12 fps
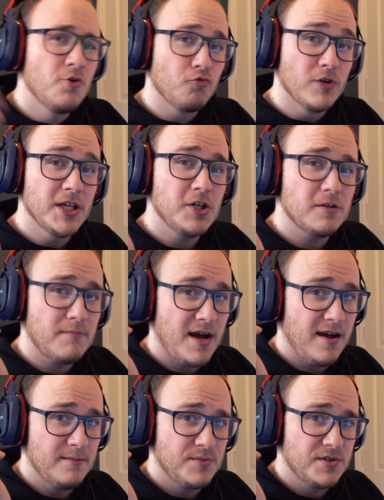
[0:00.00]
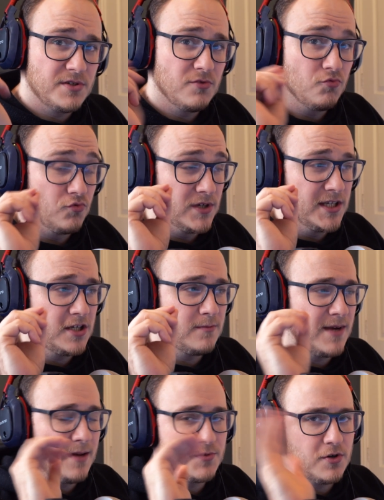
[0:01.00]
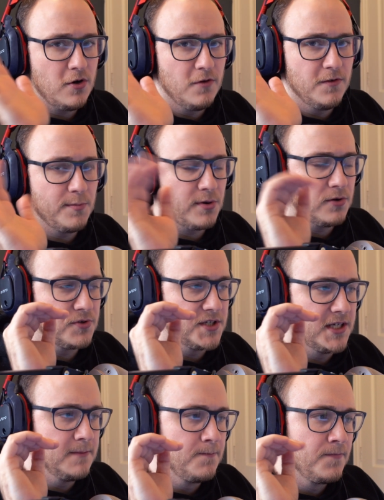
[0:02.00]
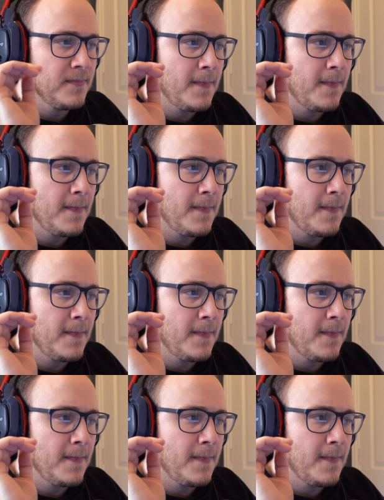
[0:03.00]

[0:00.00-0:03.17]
Really good maps, really good maps, awful pro scene.